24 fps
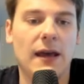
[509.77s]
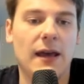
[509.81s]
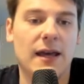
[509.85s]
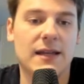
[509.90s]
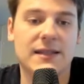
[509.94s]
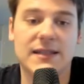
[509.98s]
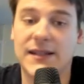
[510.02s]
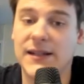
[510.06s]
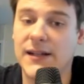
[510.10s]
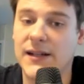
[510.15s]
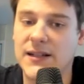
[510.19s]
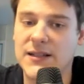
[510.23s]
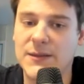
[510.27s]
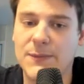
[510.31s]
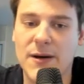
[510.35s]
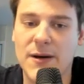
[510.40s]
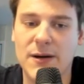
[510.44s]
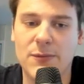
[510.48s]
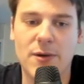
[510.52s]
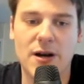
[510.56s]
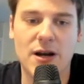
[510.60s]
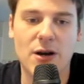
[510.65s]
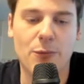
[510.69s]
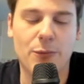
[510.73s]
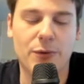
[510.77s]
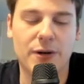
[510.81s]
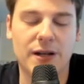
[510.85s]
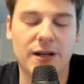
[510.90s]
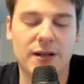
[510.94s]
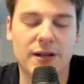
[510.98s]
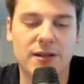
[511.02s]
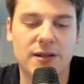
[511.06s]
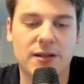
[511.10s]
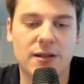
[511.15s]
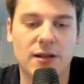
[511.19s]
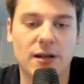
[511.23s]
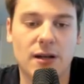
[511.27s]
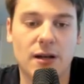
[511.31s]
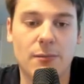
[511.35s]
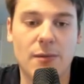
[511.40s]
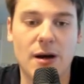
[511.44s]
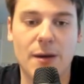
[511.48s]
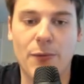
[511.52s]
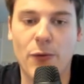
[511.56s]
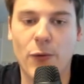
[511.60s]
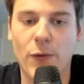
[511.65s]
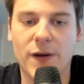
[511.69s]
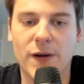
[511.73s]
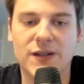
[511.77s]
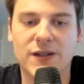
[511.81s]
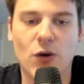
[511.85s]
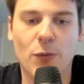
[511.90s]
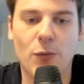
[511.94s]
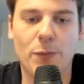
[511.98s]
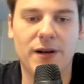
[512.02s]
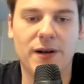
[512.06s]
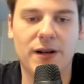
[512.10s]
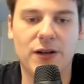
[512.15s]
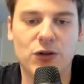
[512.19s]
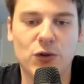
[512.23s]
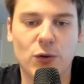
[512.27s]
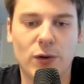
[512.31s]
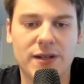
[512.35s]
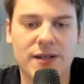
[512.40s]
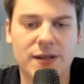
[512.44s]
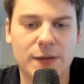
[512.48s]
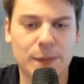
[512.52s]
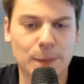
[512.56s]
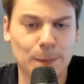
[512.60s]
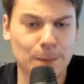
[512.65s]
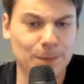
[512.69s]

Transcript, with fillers: as I didn't expect my openings, uh, my opponent's opening choice.